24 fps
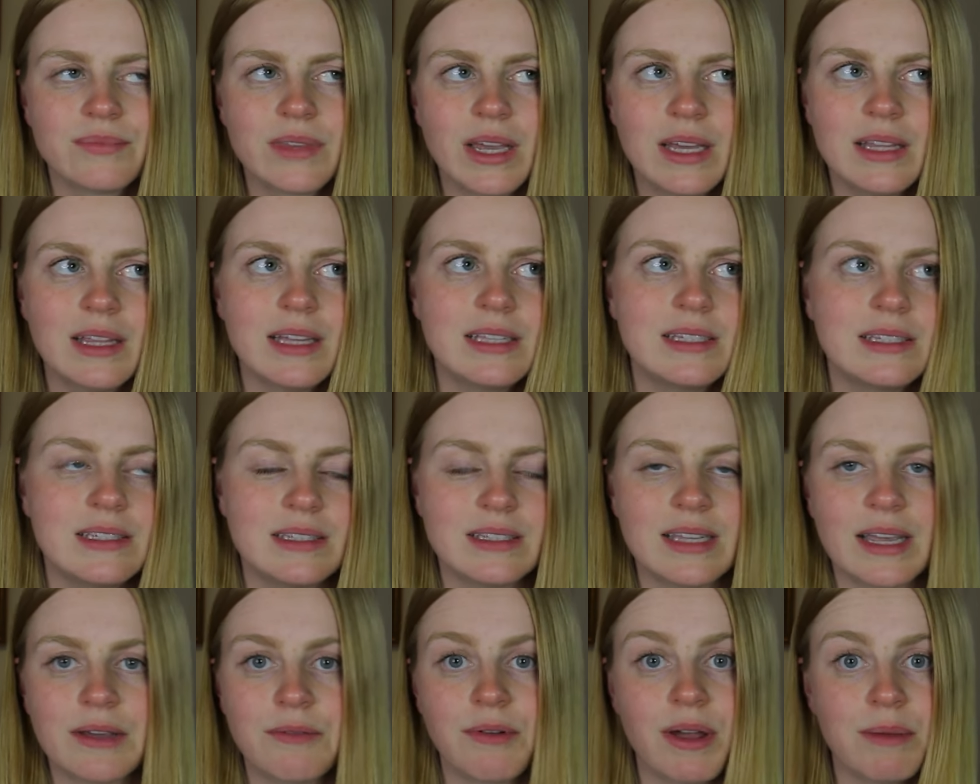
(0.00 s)
unless it's
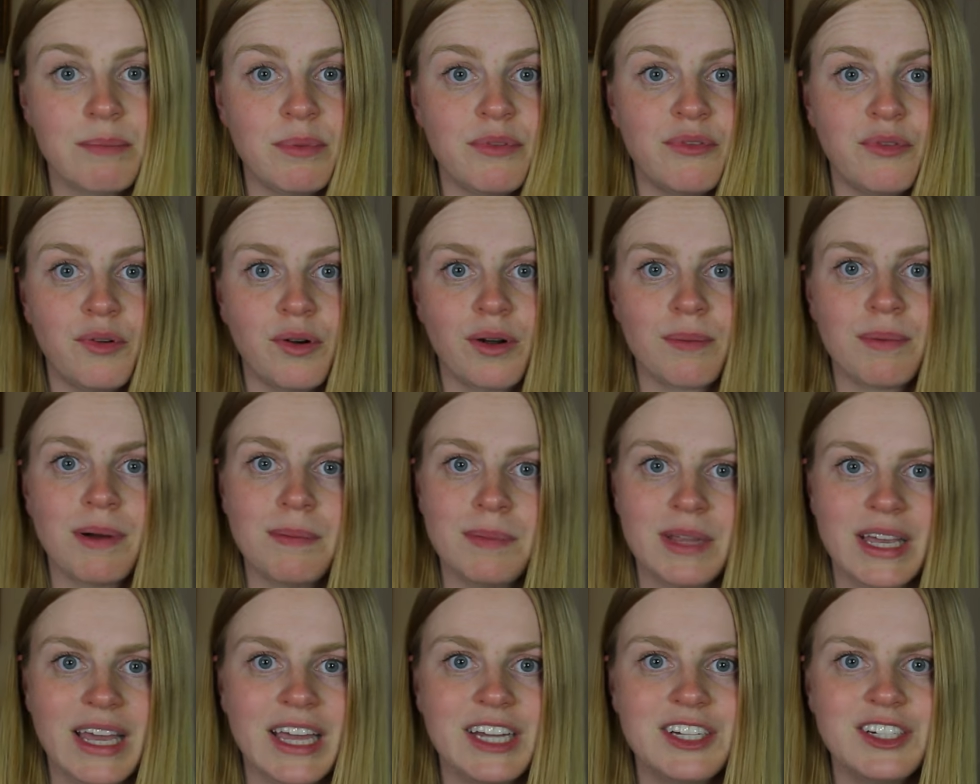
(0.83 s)
like right before
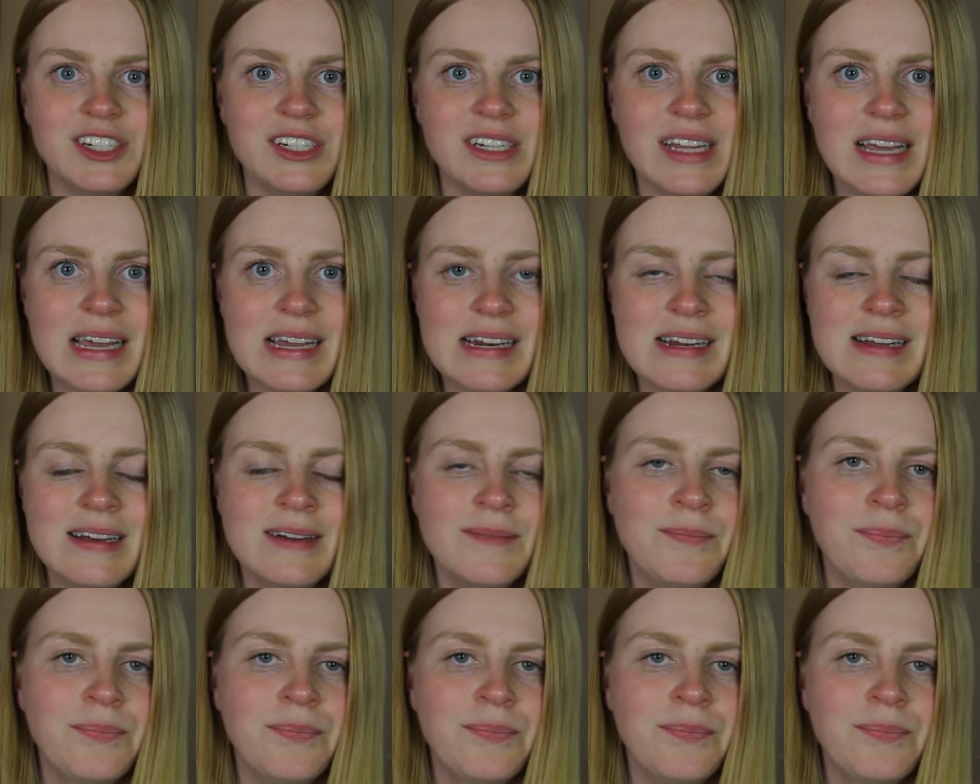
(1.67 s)
publication date,